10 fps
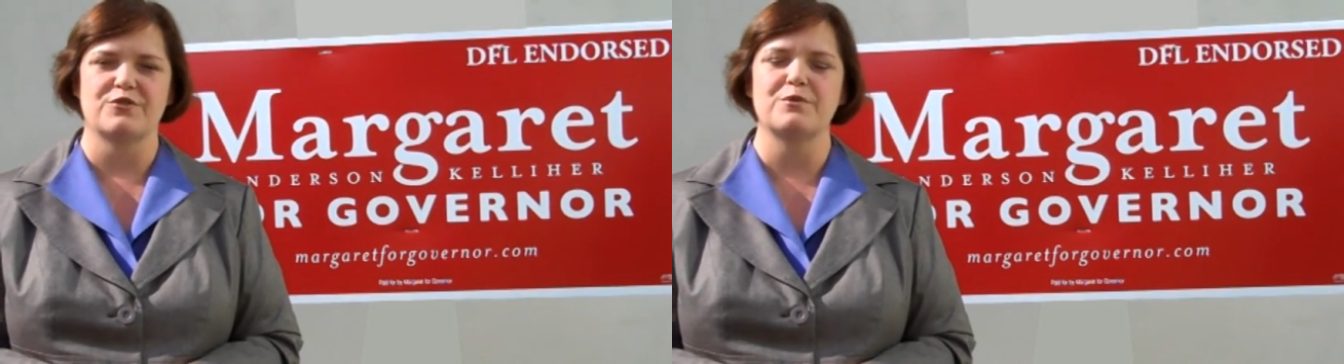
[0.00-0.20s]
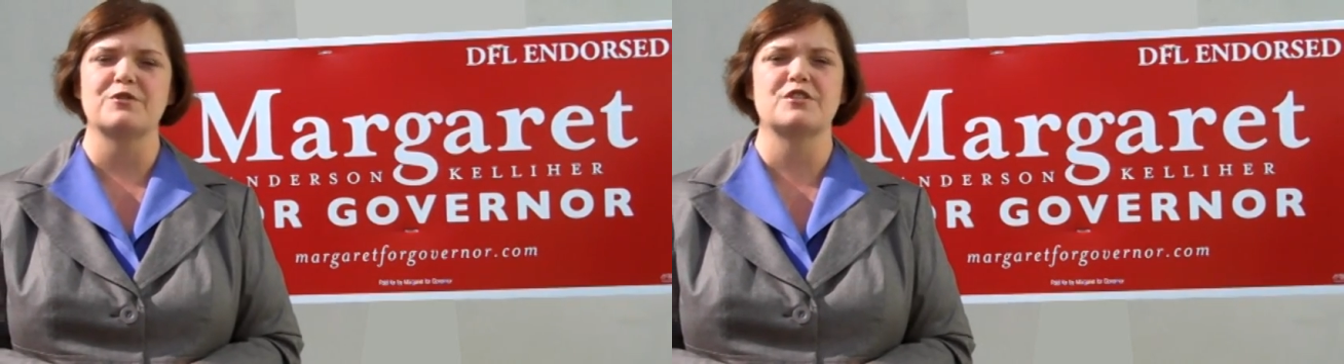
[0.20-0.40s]

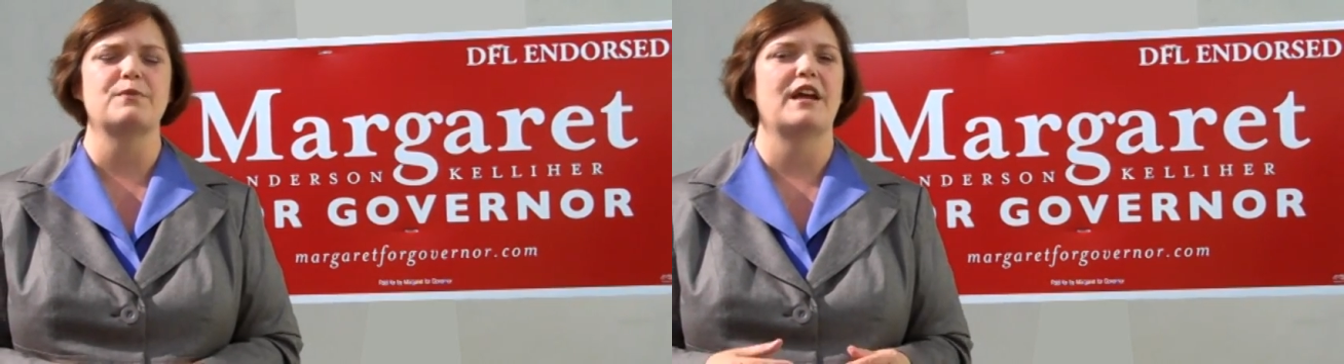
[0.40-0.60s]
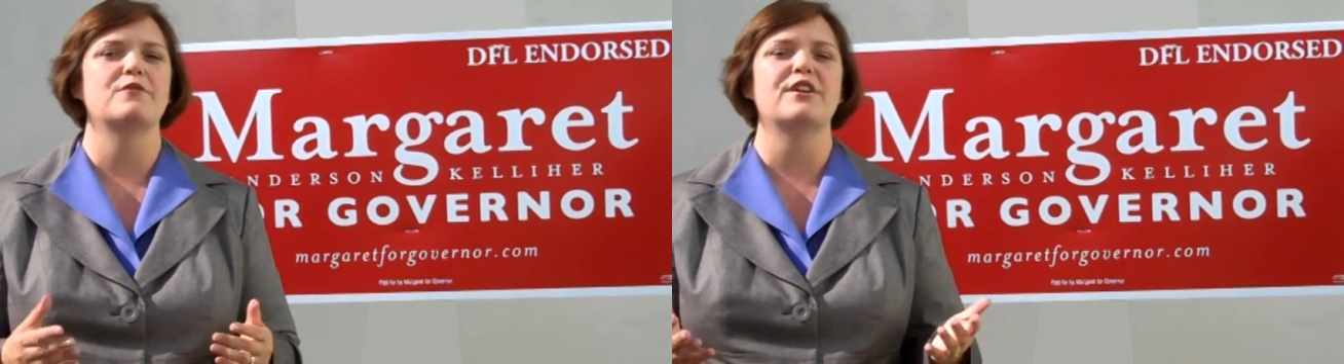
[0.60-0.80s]
From
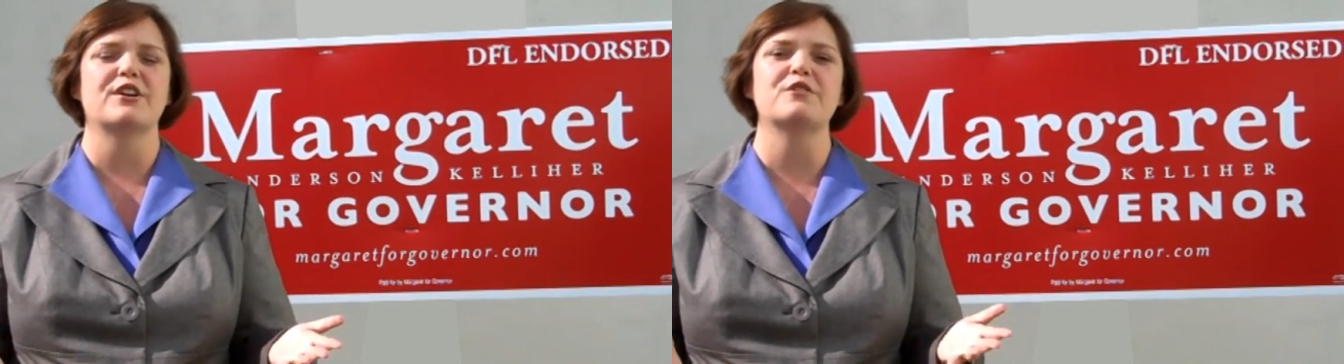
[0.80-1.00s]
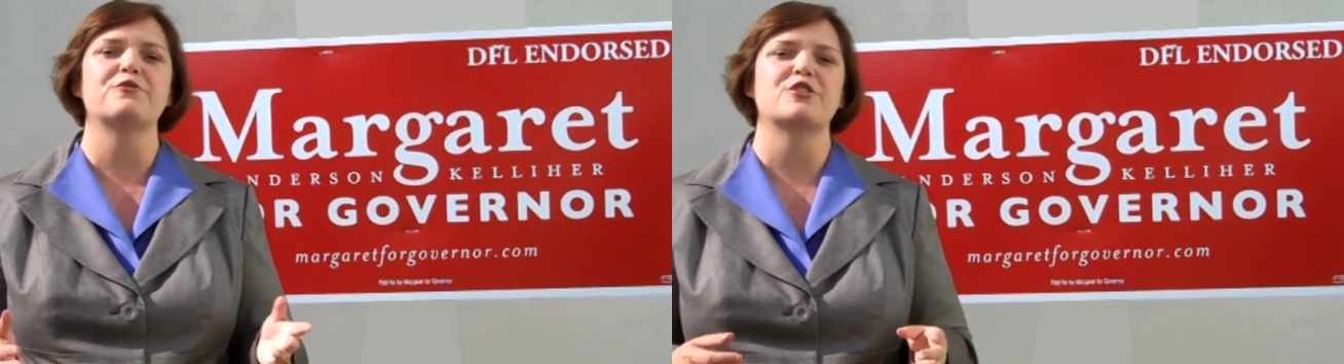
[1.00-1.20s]
my
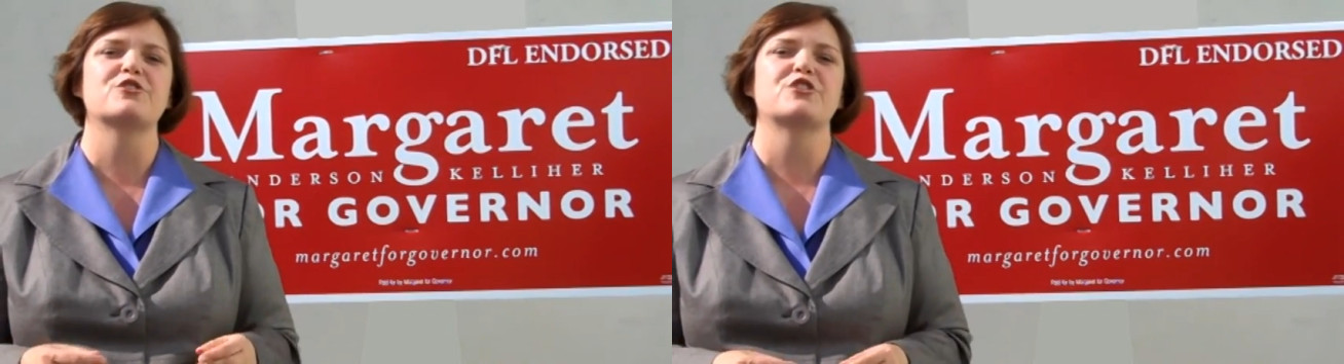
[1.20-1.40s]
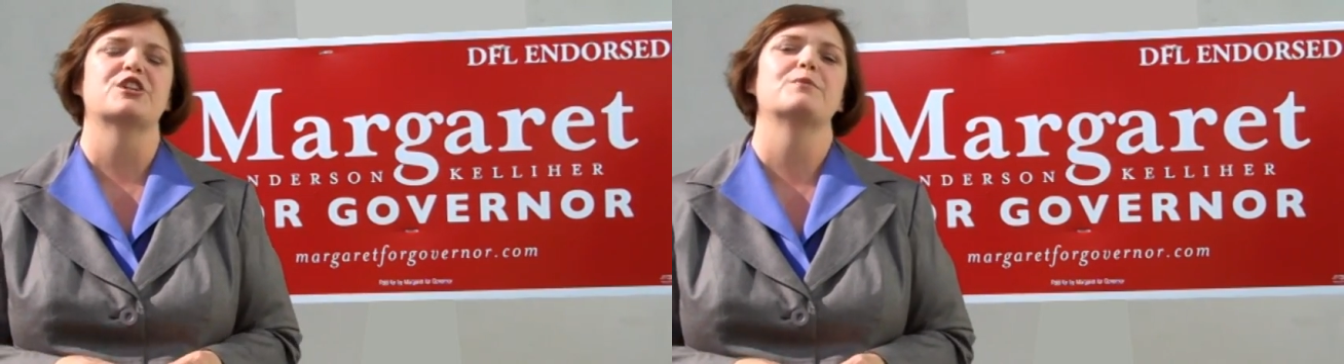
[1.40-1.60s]
very
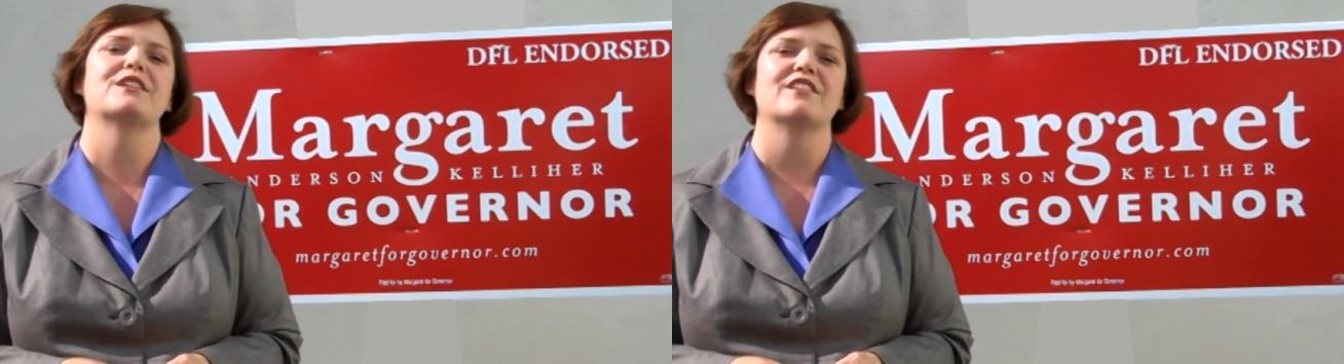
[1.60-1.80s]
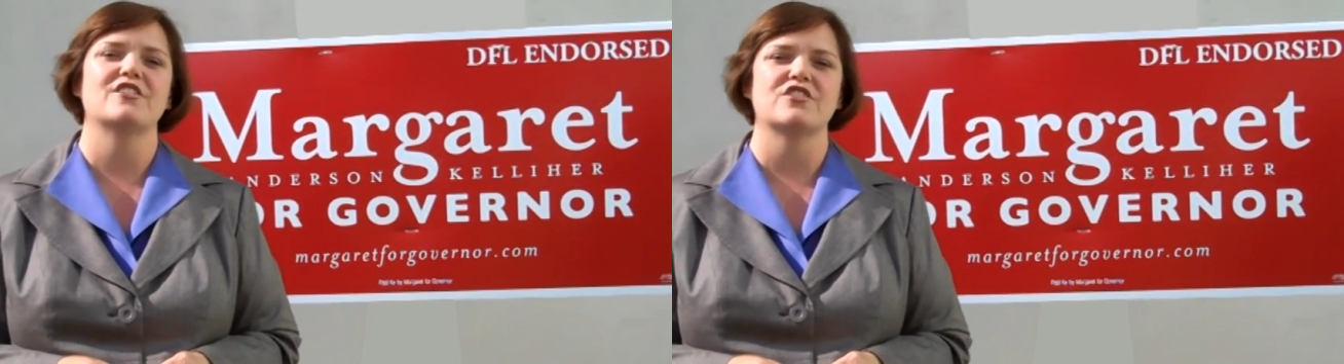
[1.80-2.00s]
first term in
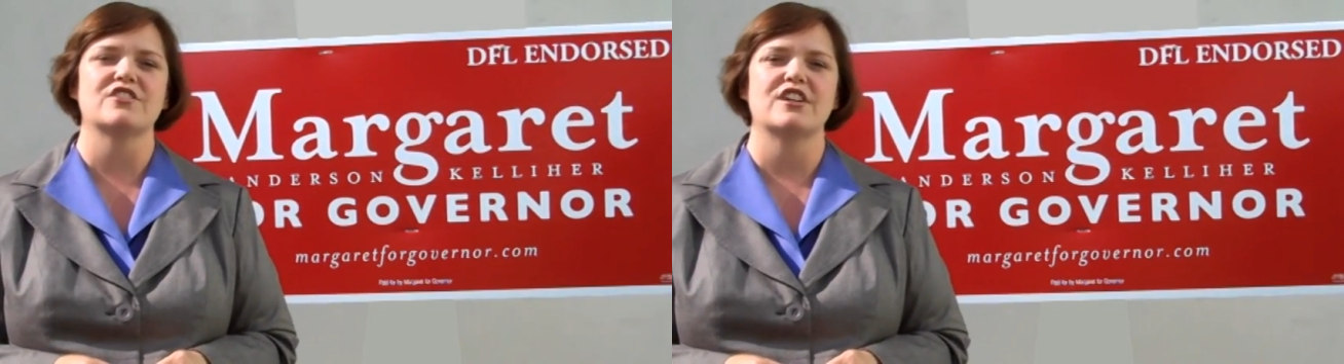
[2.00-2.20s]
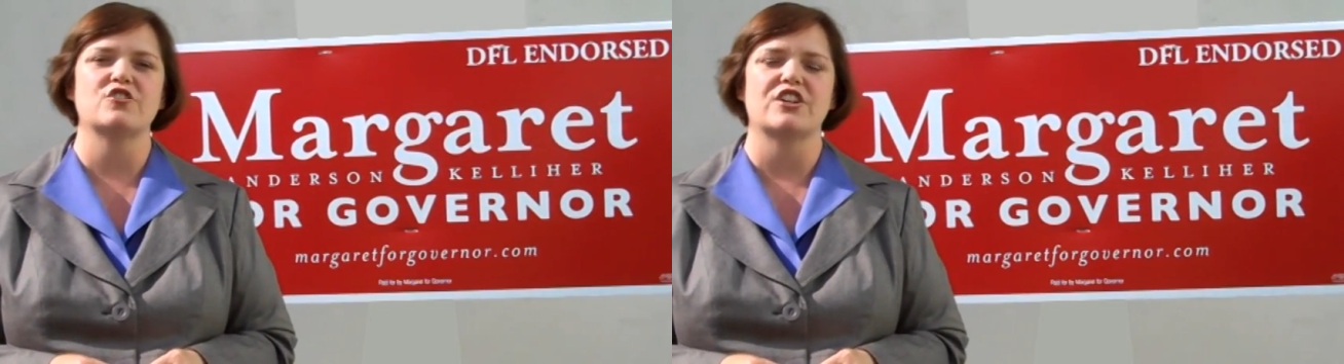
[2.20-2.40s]
the
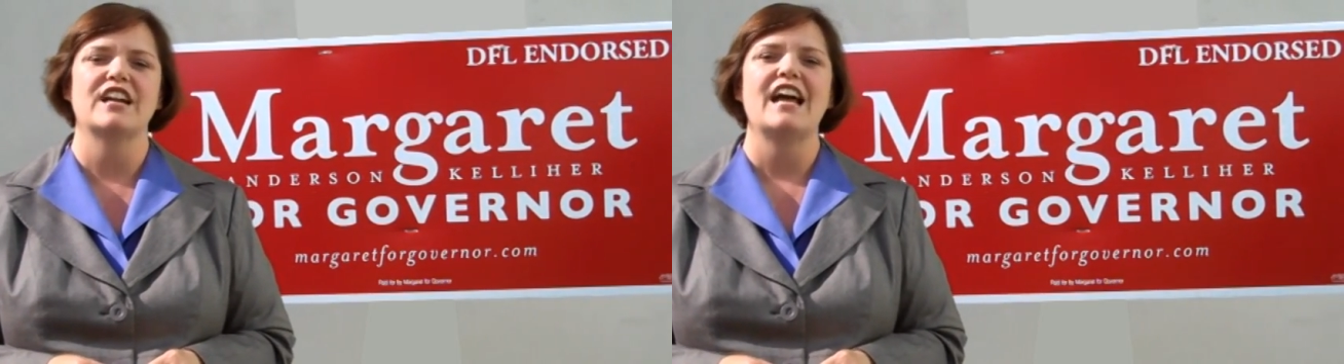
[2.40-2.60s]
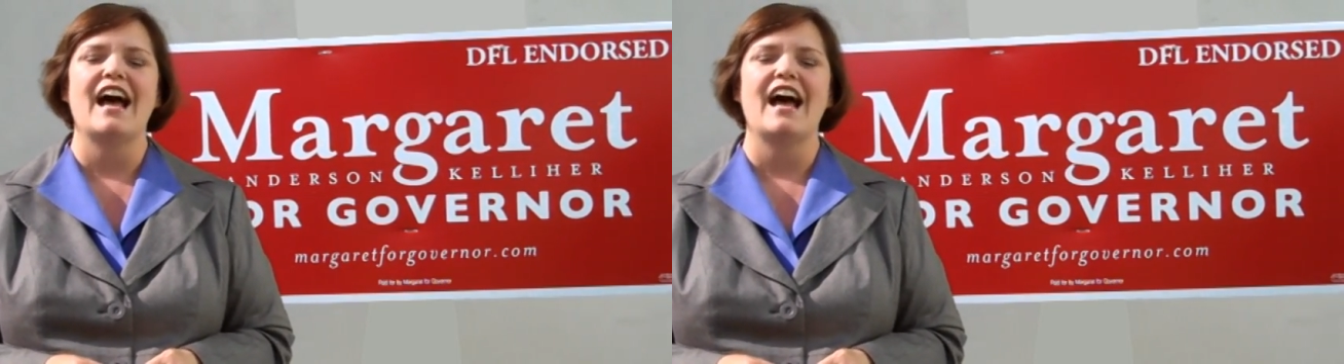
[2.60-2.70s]
legislature,